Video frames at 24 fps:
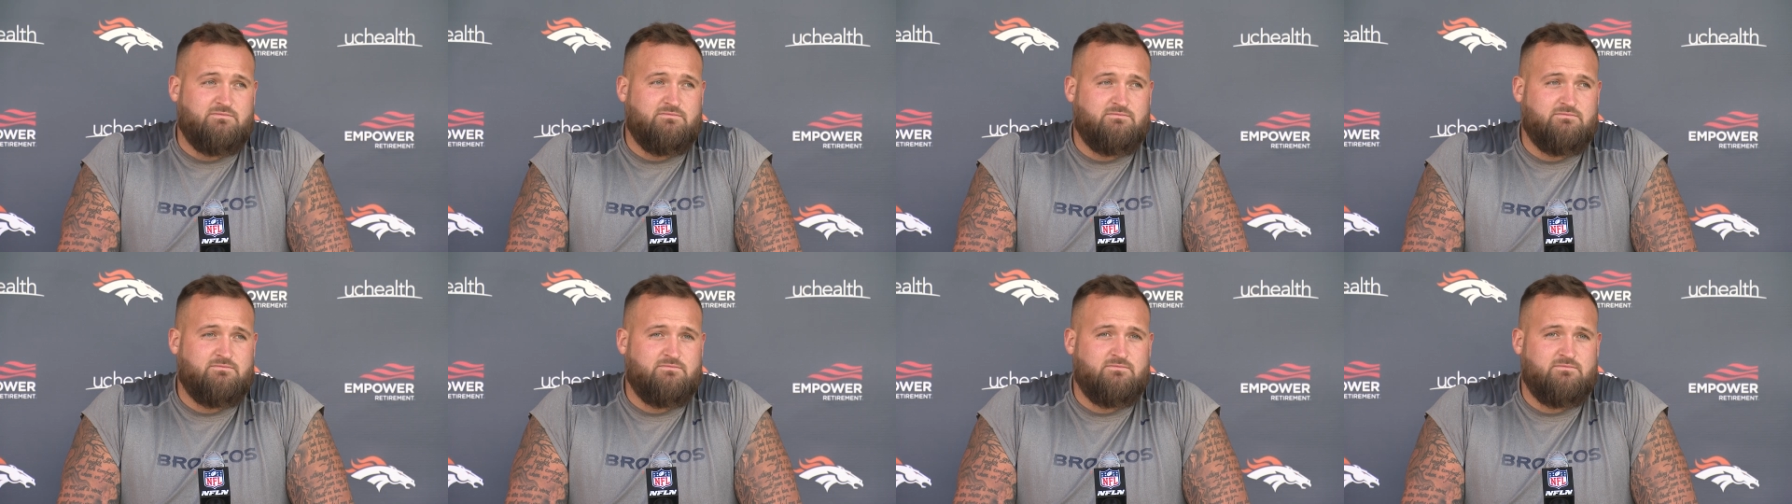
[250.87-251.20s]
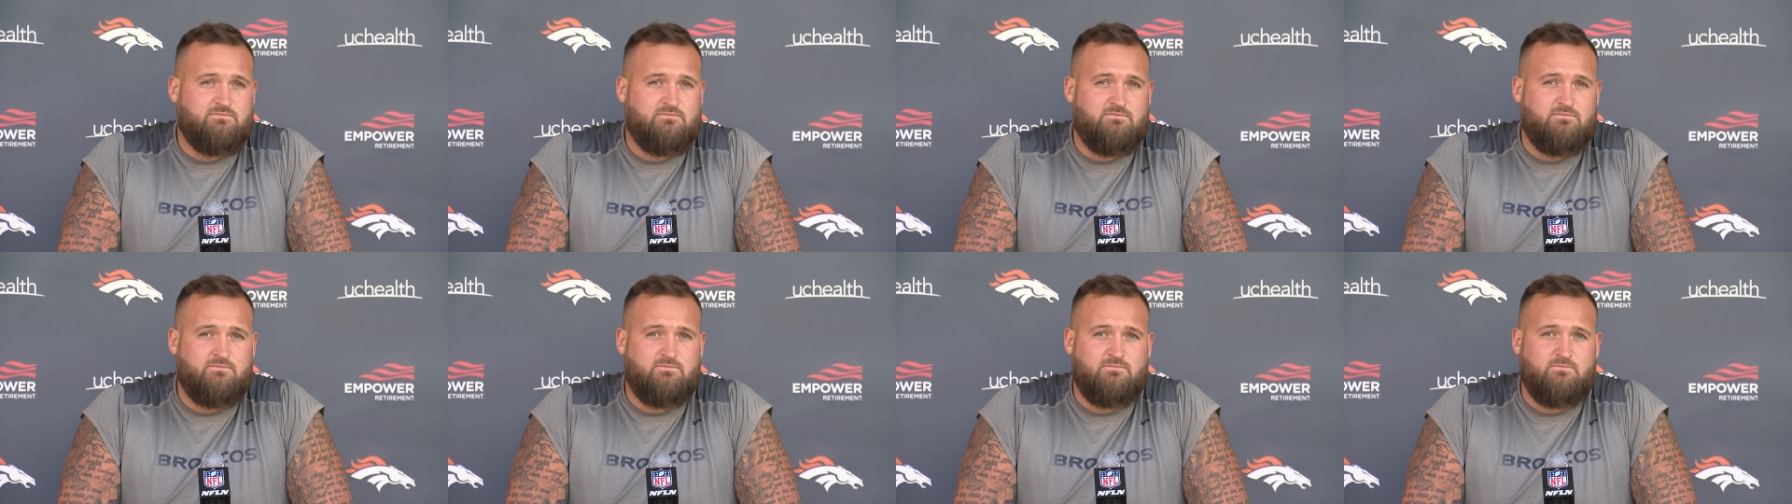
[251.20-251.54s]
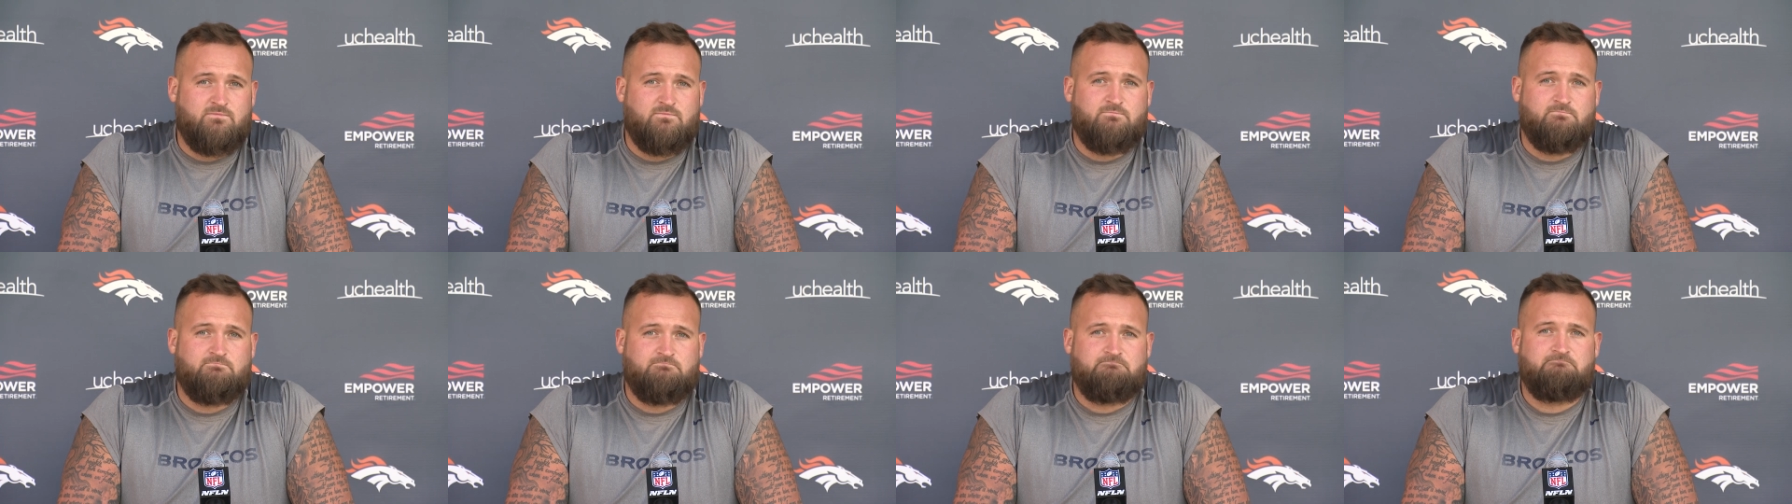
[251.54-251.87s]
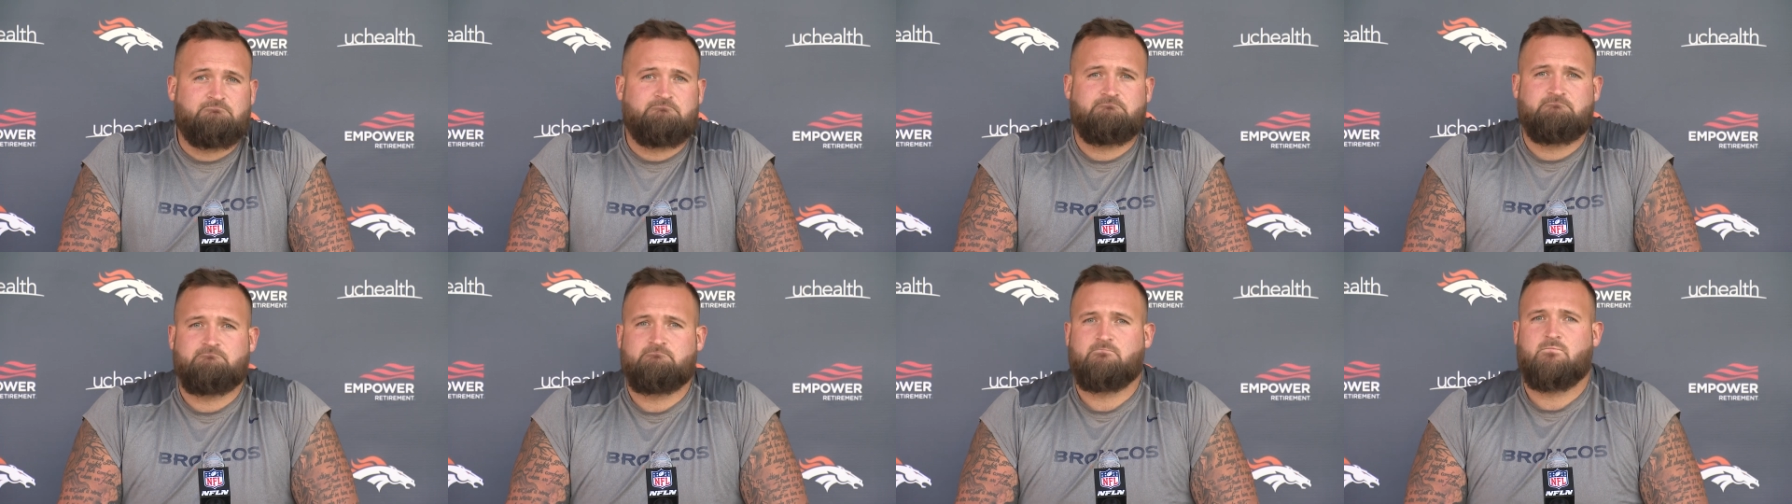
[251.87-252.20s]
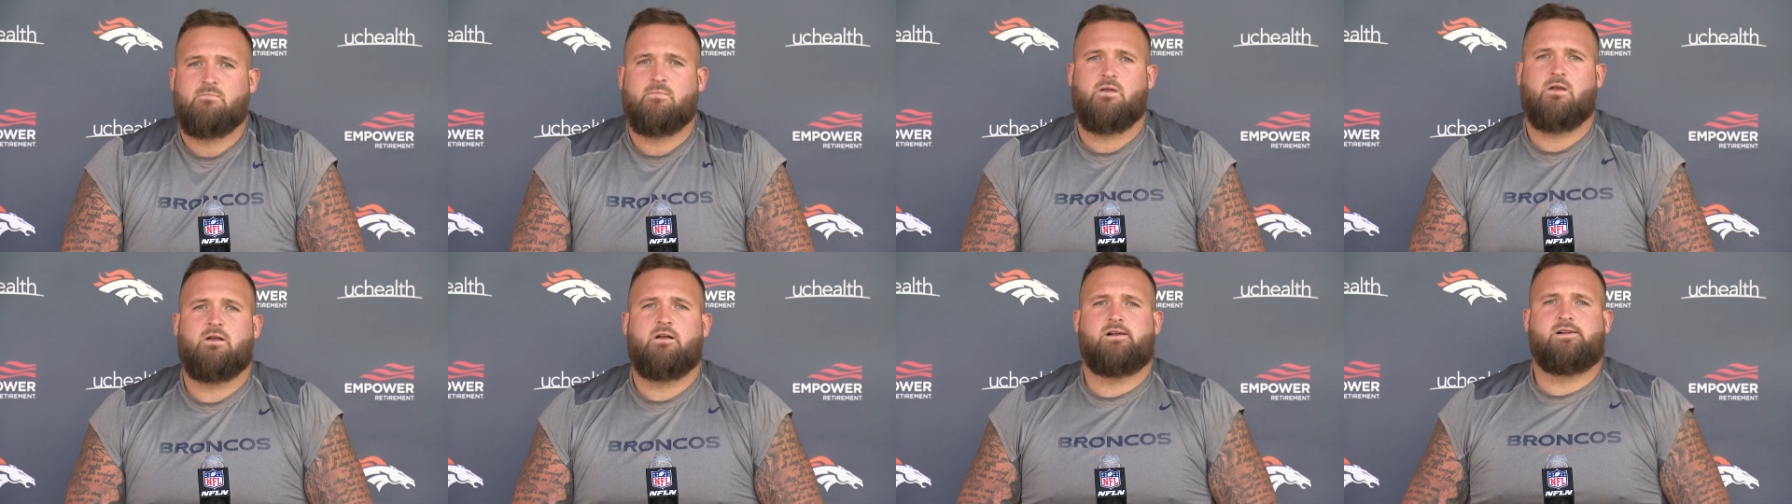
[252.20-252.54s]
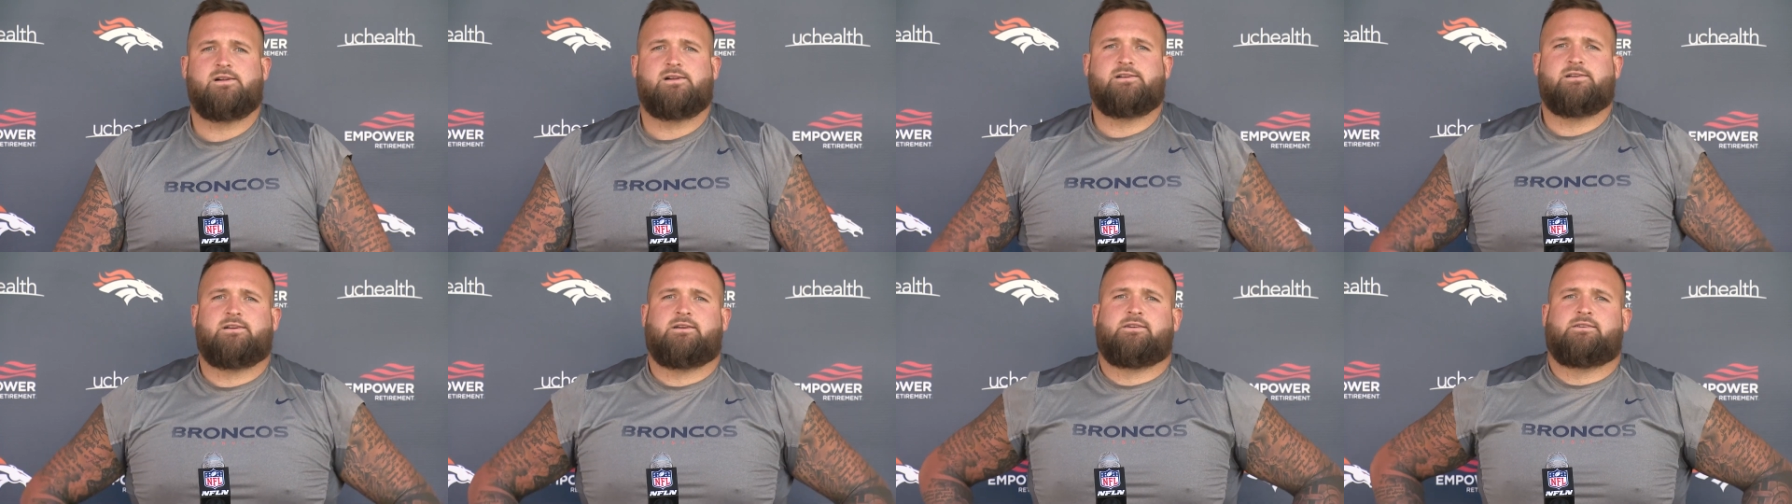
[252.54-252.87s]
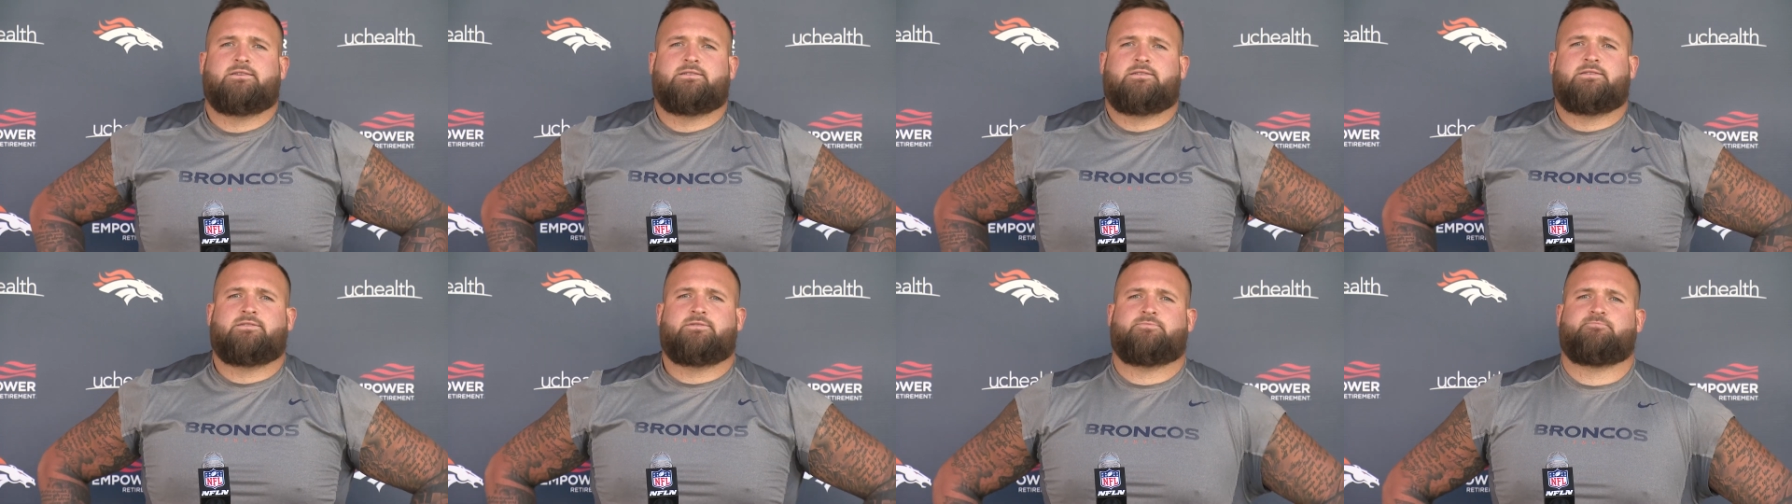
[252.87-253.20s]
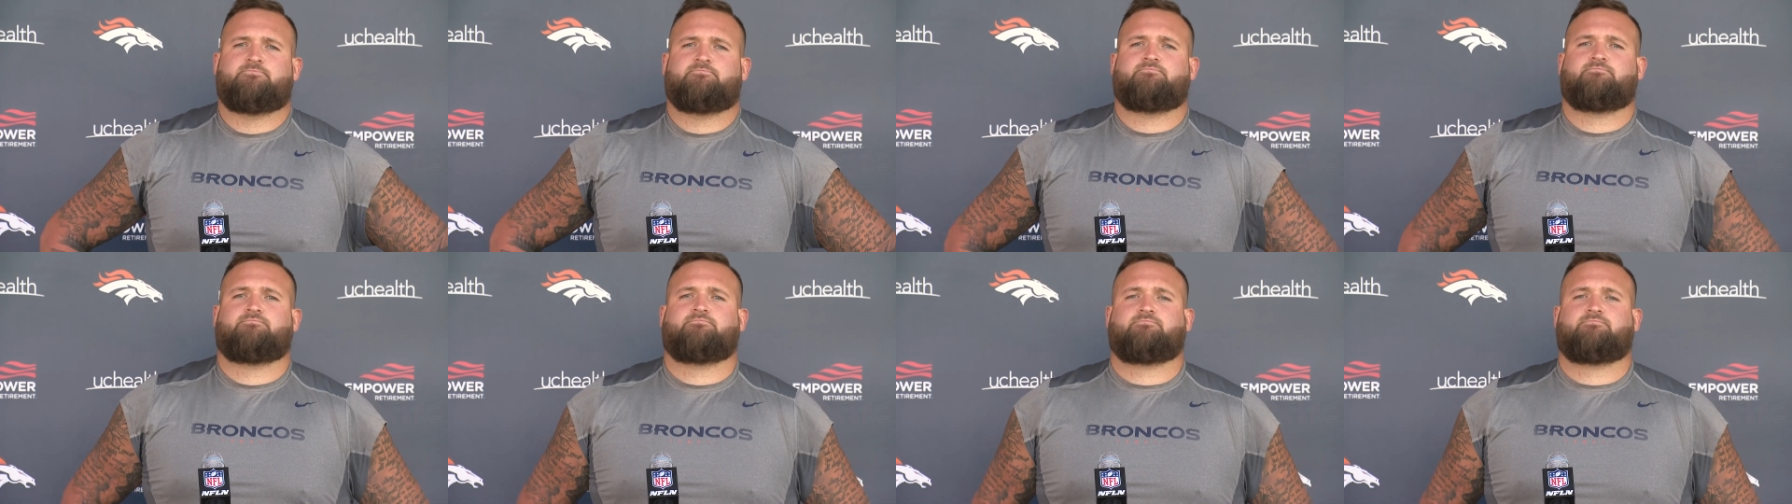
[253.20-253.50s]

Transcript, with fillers: Well, how much is from these last two weeks, Dalton, that you